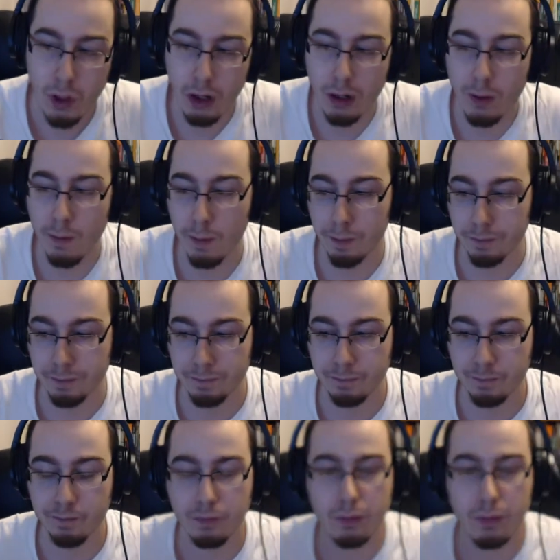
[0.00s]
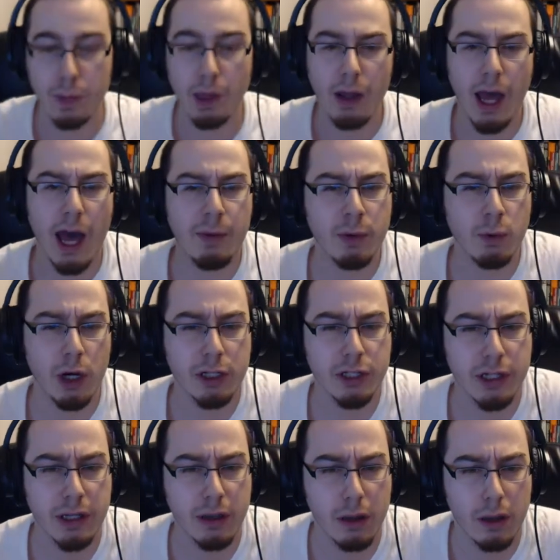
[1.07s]
I've been
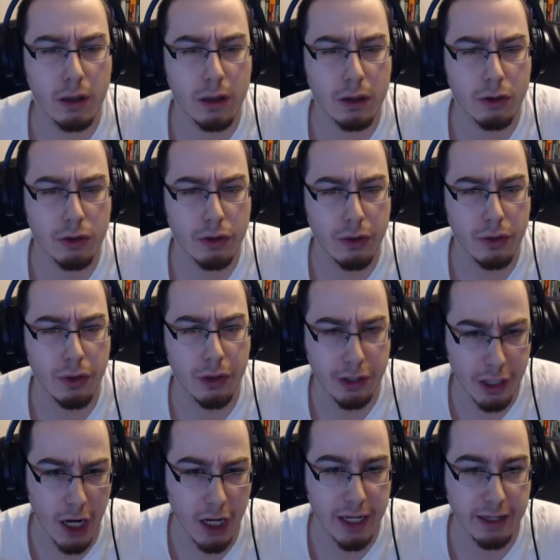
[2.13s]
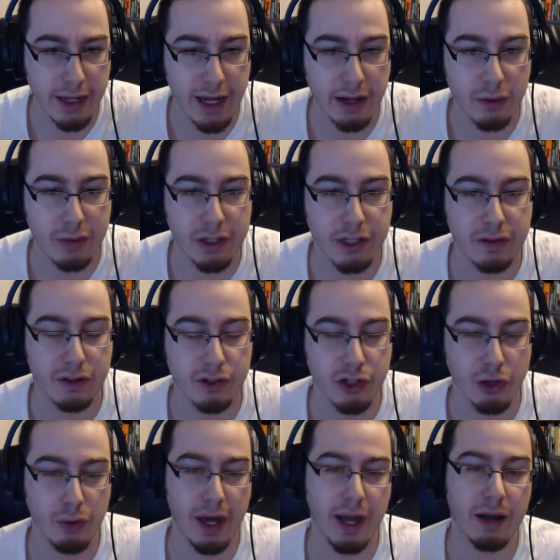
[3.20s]
watching The Talking Dead, which is a
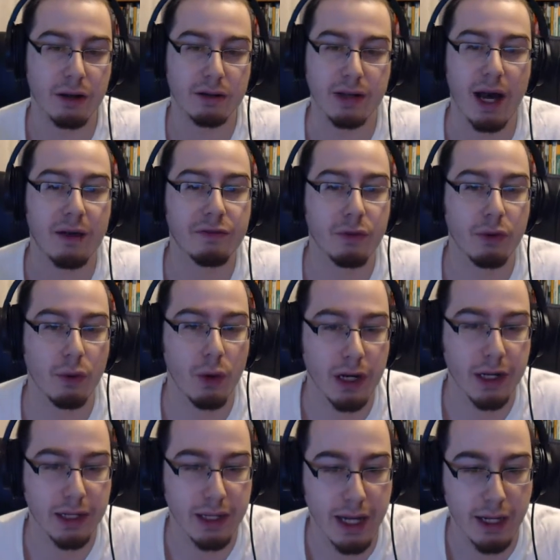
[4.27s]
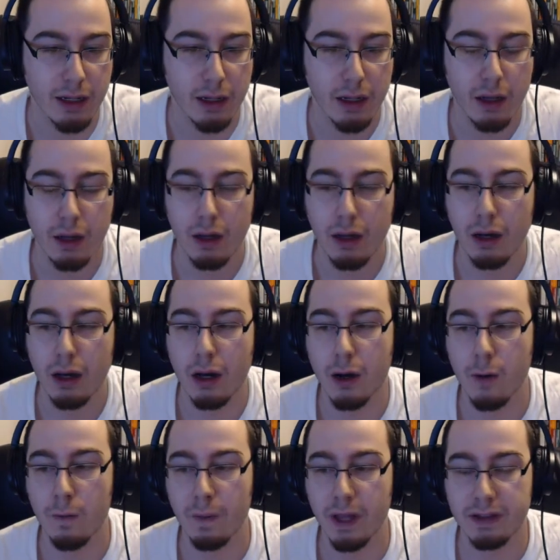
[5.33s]
show that airs after The Walking Dead.
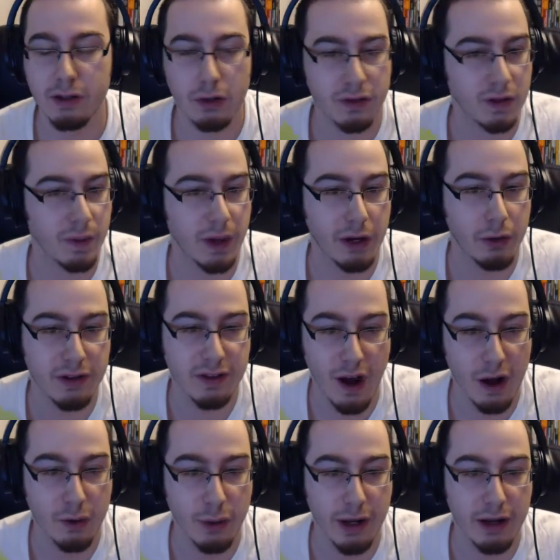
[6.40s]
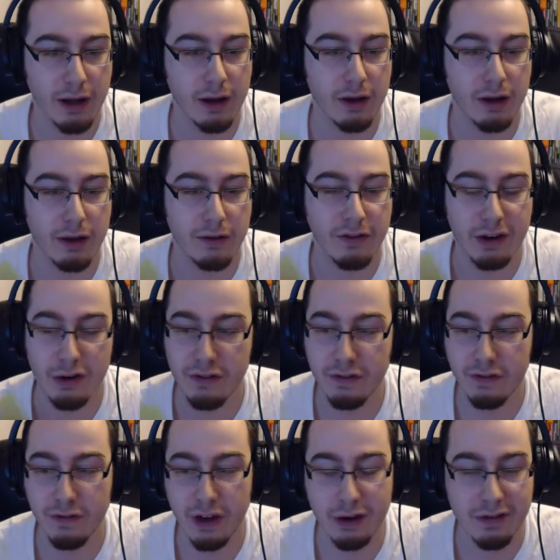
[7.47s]
It's hosted by Chris Hardwick, a very,
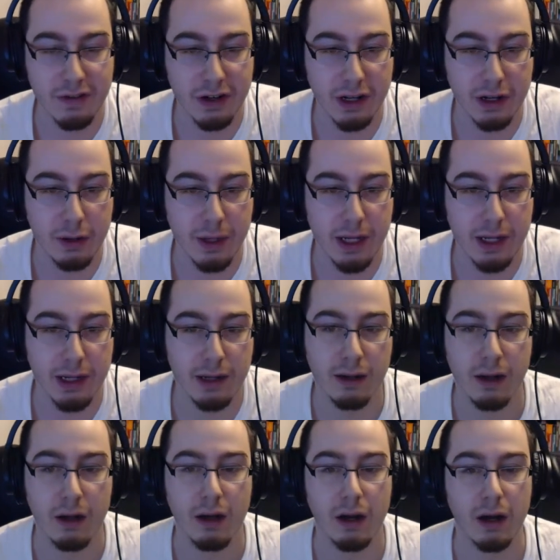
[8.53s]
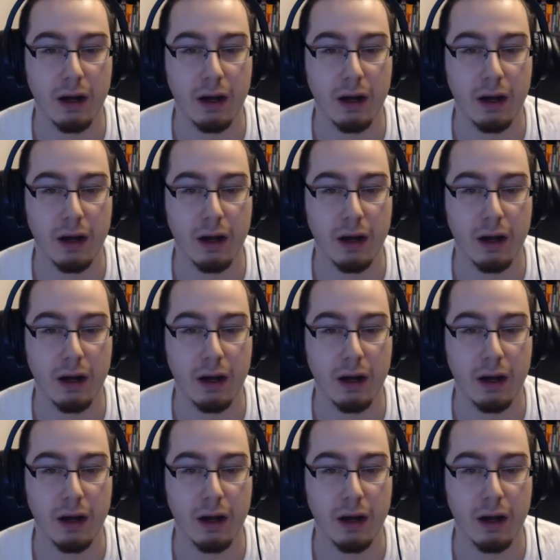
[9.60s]
very funny comedian.